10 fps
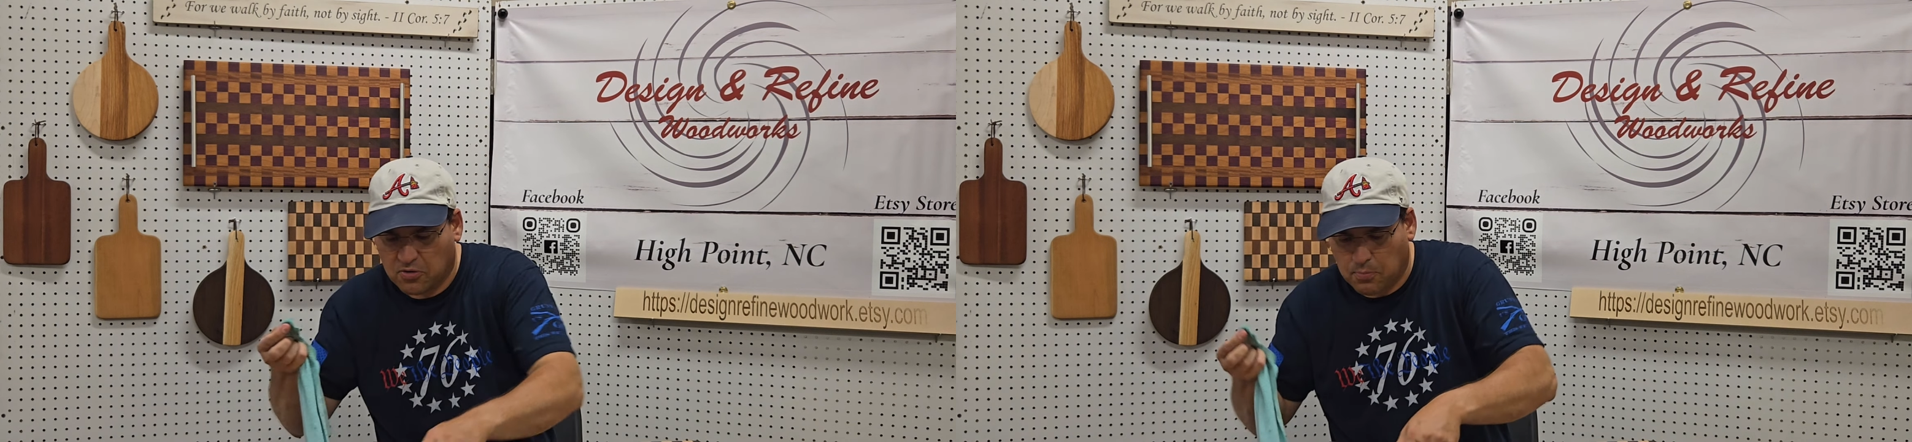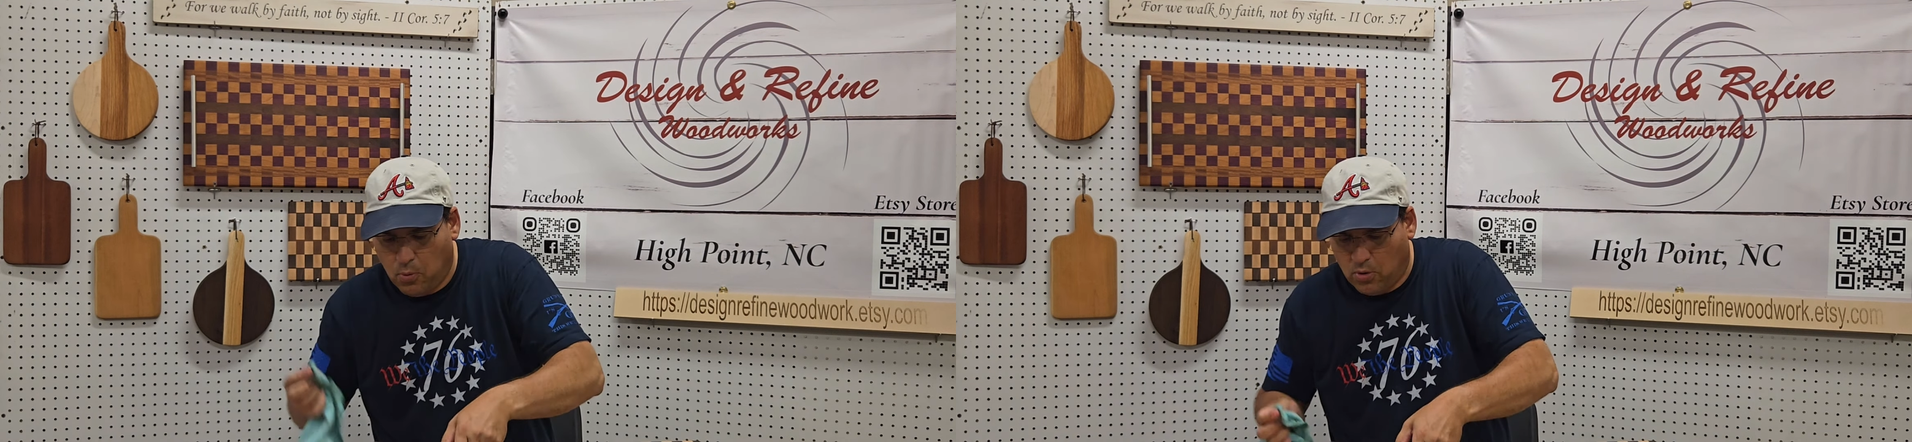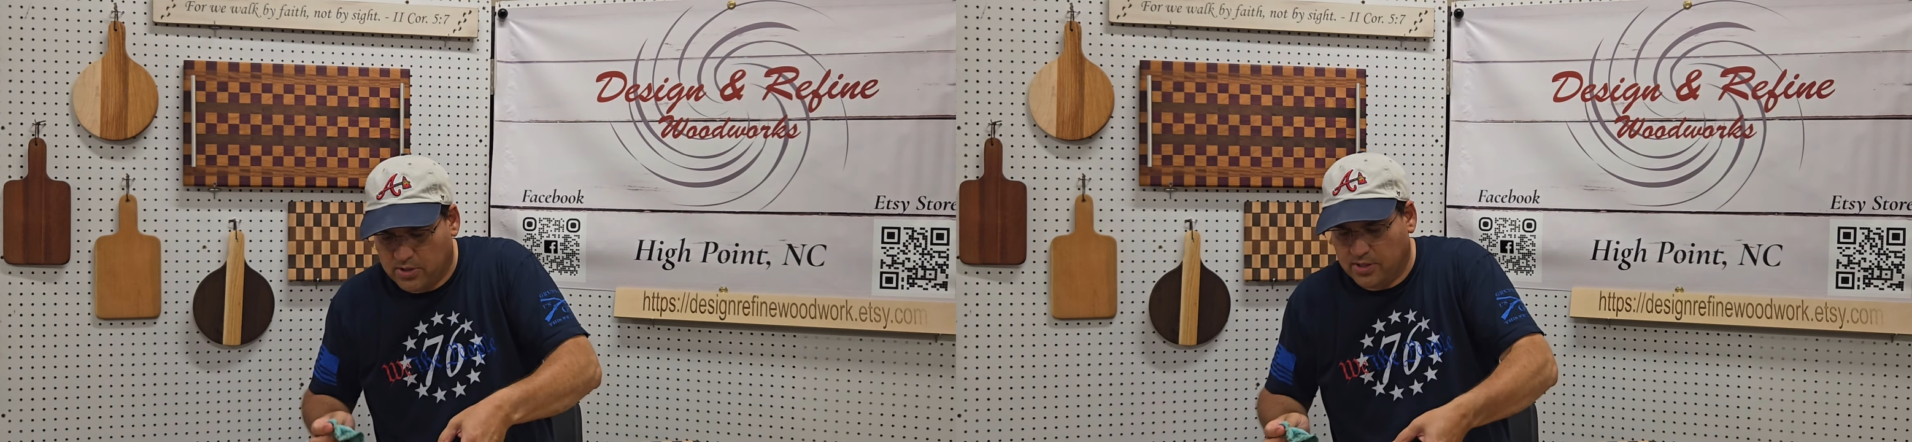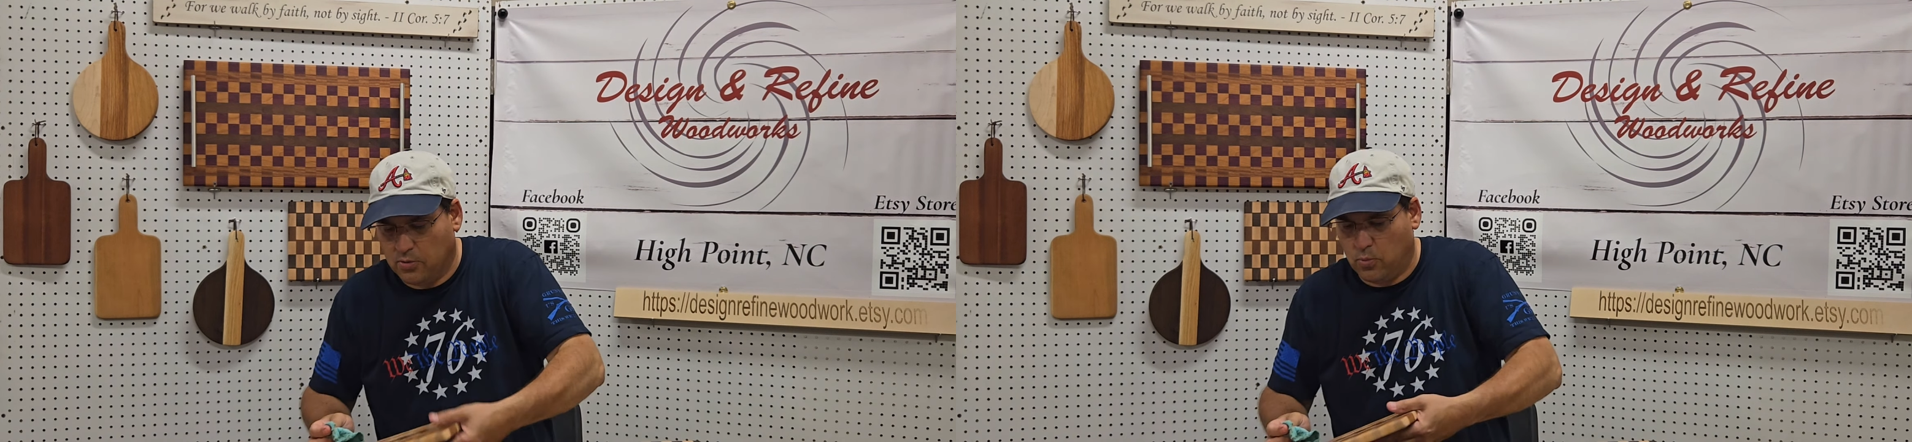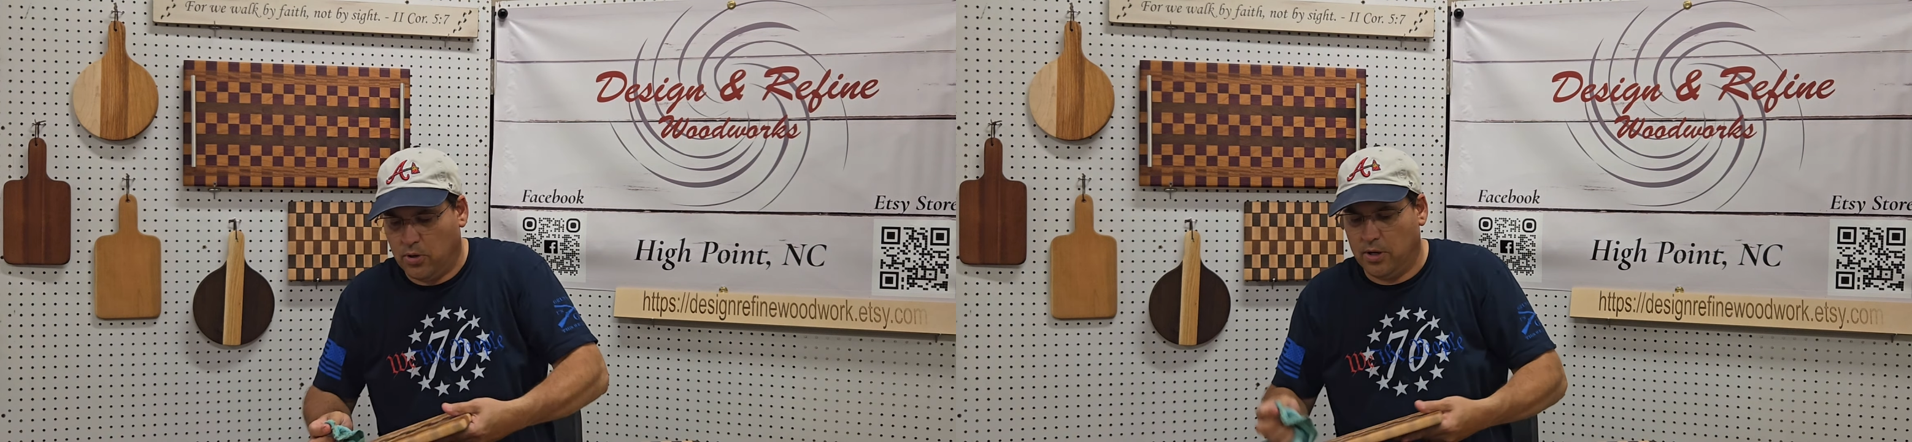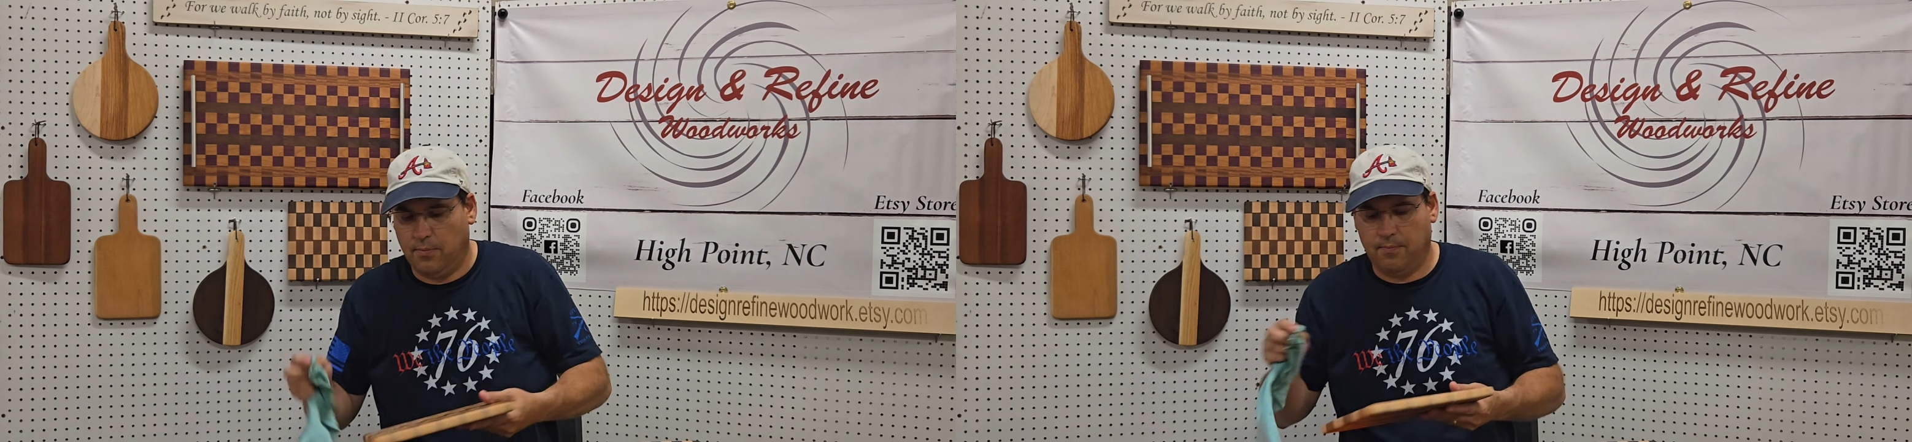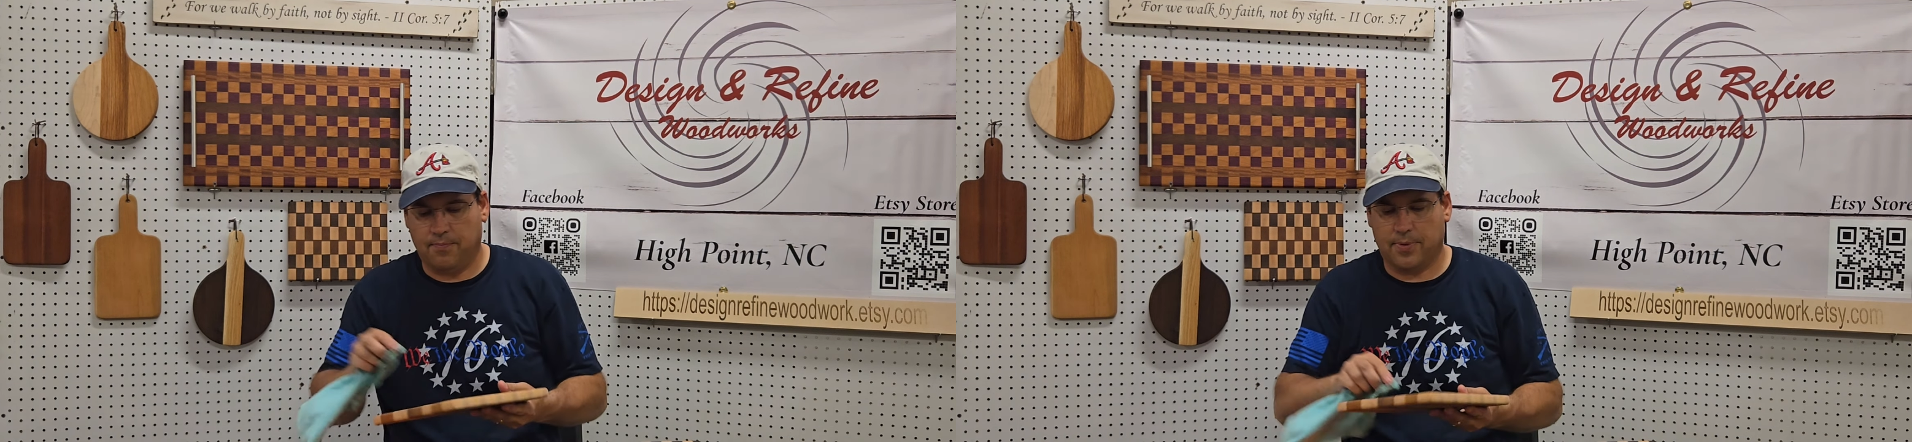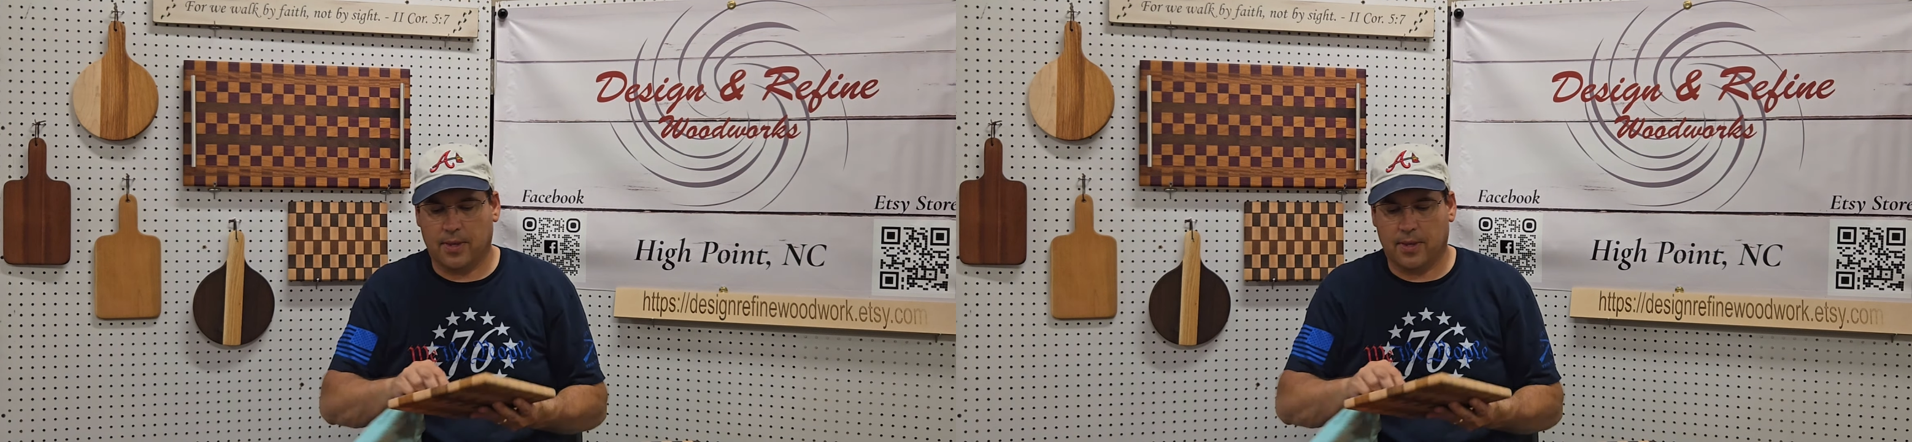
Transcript: those pores in the wood,